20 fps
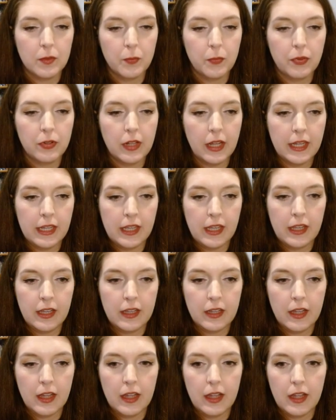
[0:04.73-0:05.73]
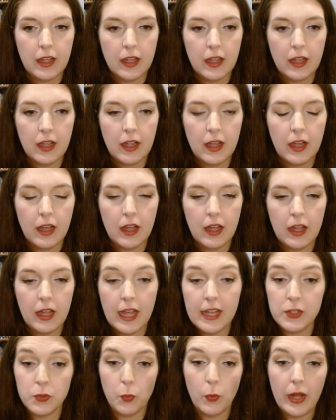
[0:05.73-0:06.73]
playing
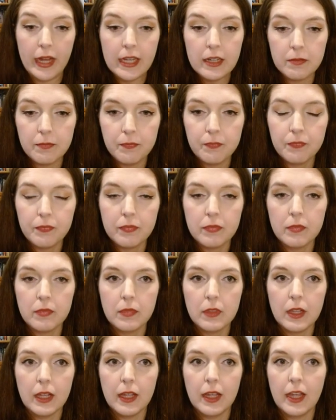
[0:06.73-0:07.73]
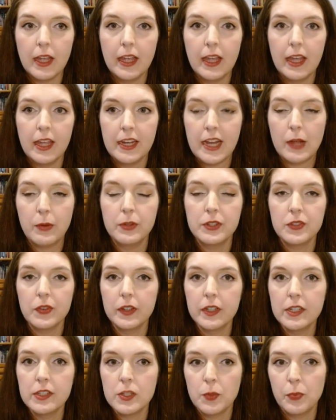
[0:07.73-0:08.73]
as white. And I was
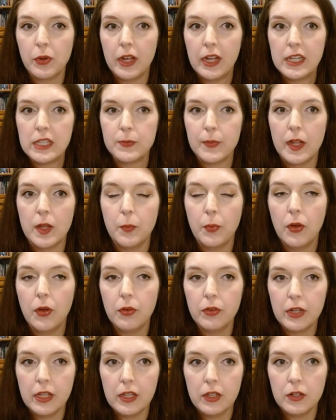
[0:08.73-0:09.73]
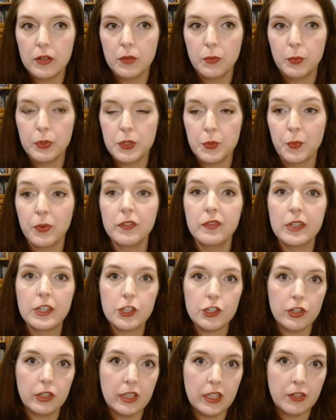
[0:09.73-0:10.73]
very surprised my opponent was
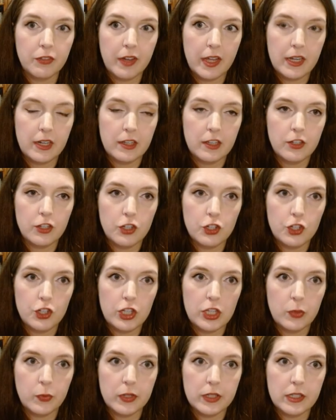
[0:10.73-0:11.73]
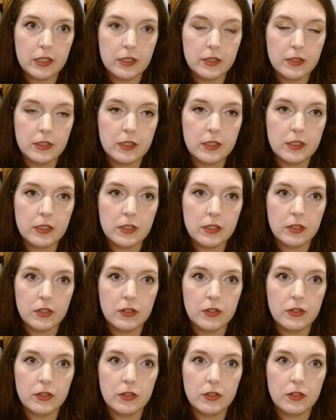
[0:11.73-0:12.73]
provisionally rated. She was
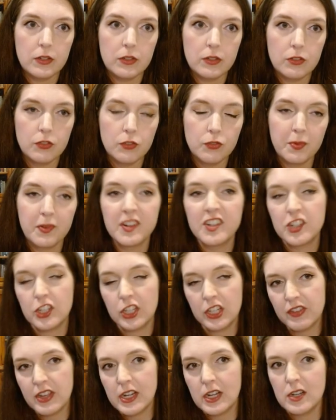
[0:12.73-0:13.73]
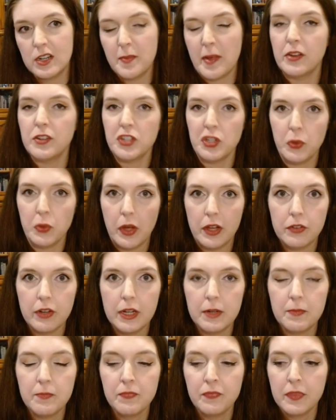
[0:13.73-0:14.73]
provisionally rated about
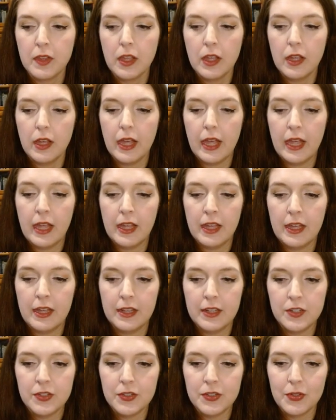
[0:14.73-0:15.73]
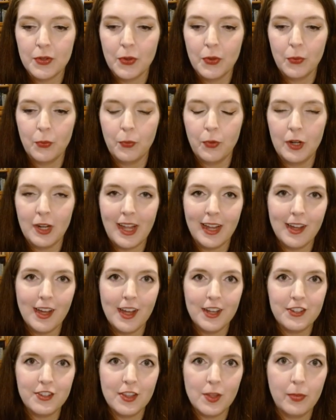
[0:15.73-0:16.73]
200. And when I
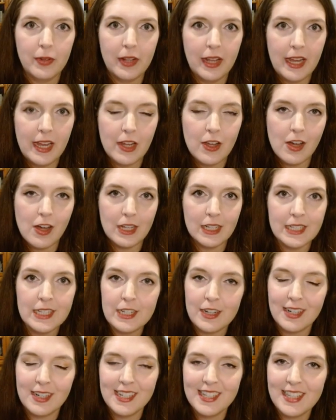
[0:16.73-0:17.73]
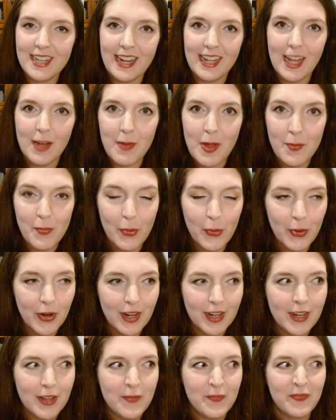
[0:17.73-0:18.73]
got to the playing hall and started sitting at my
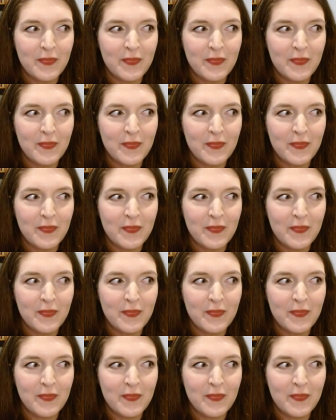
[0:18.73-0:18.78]
board,